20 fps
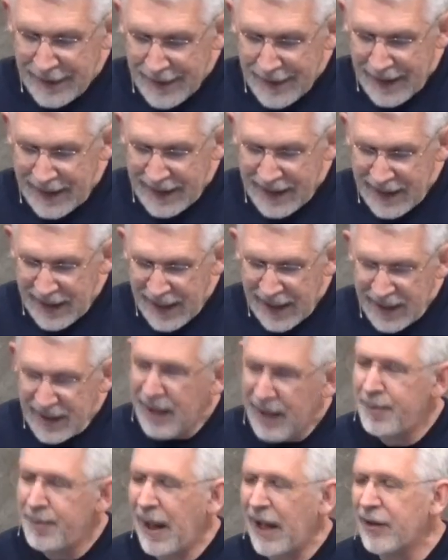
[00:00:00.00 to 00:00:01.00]
And, he, and,
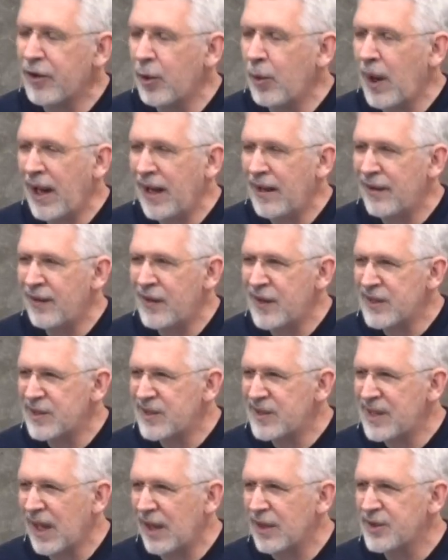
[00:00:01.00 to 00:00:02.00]
and by the way, this
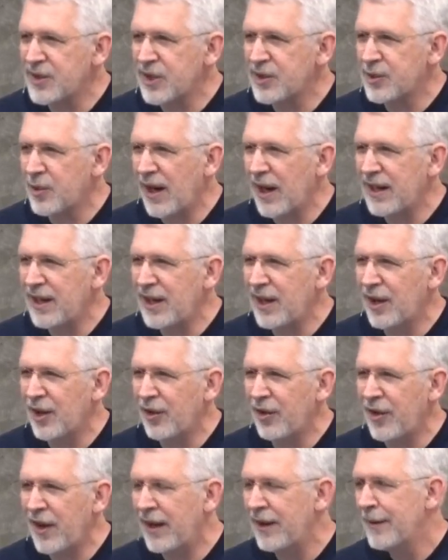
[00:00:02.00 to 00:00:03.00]
tells us right here
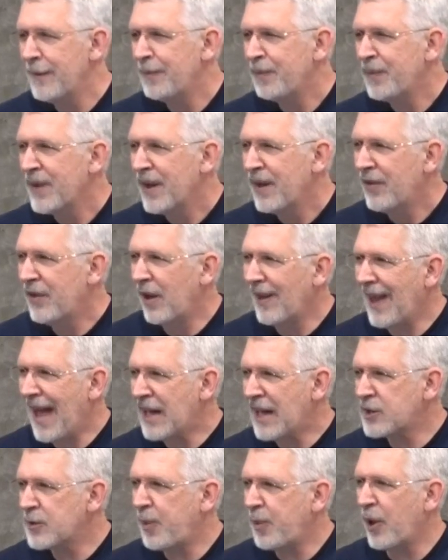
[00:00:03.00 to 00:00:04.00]
that the
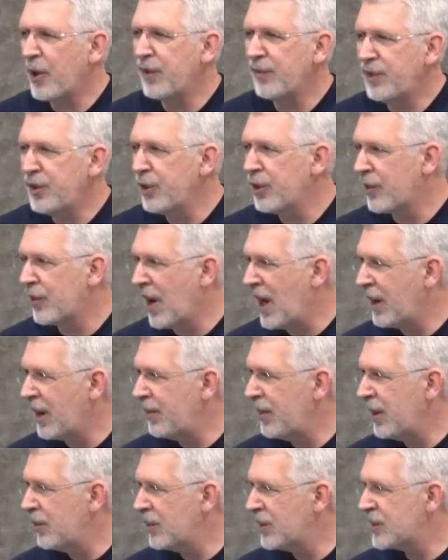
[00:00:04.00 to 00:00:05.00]
last part of
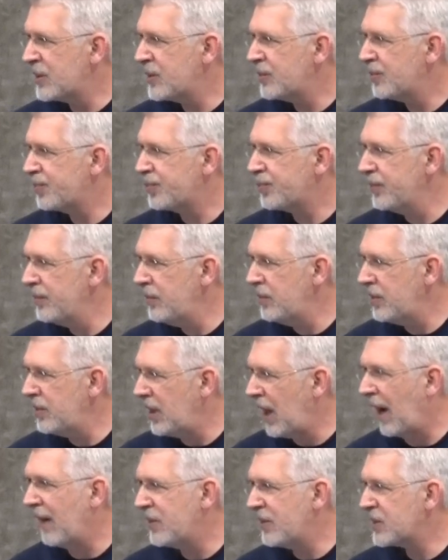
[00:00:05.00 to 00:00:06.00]
Deuteronomy was
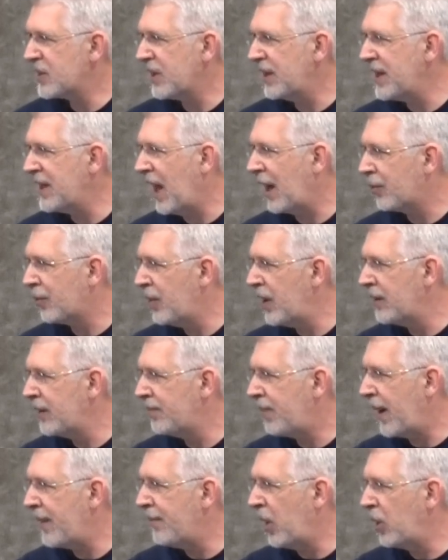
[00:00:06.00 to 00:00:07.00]
obviously not written
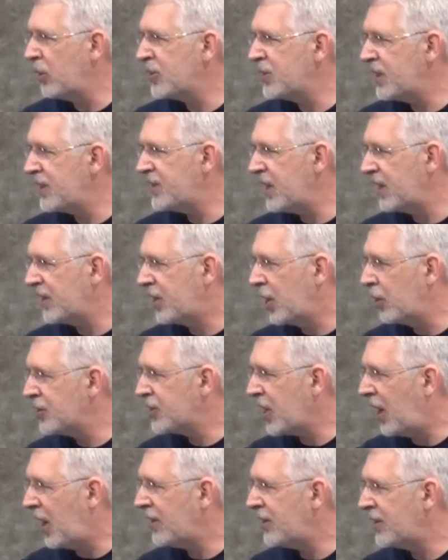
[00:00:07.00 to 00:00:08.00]
by Moses. It goes
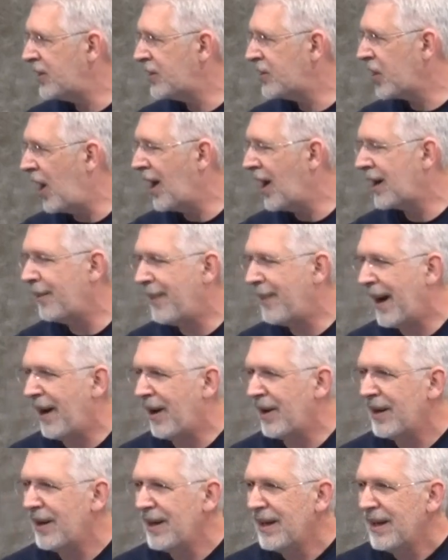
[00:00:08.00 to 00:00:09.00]
on to talk
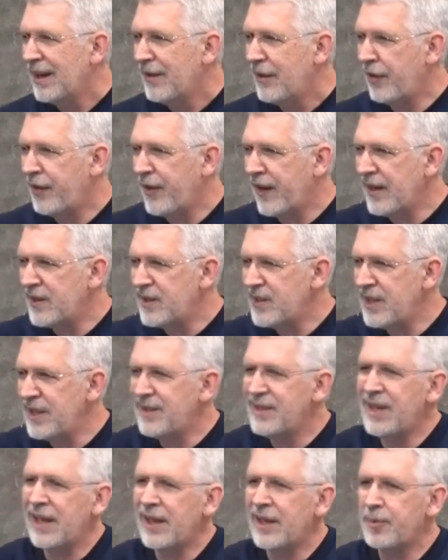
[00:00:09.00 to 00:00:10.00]
about the things he
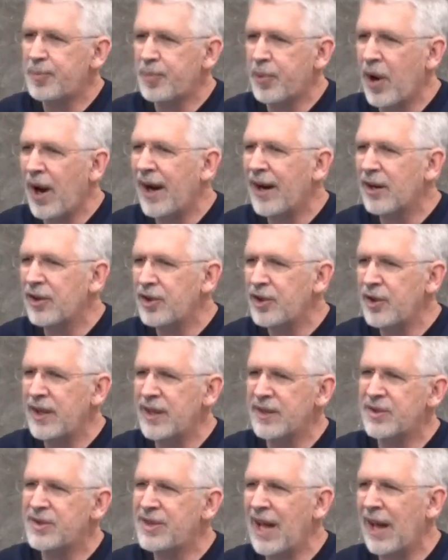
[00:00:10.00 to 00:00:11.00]
did prior to
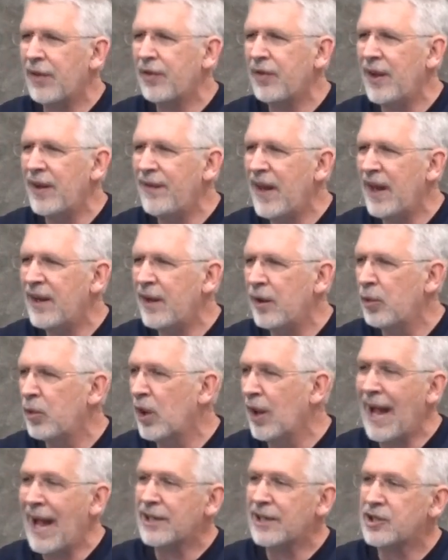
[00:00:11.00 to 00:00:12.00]
his death, and then it
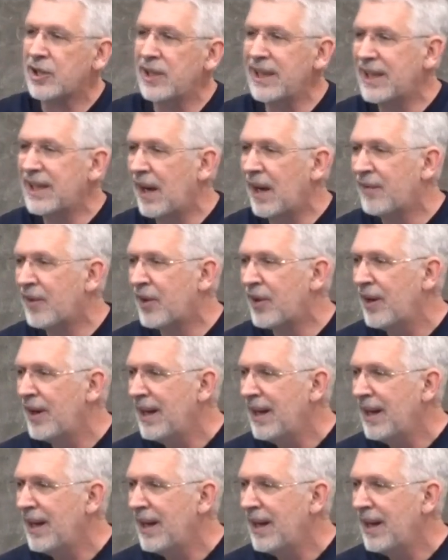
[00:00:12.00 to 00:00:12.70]
will actually cover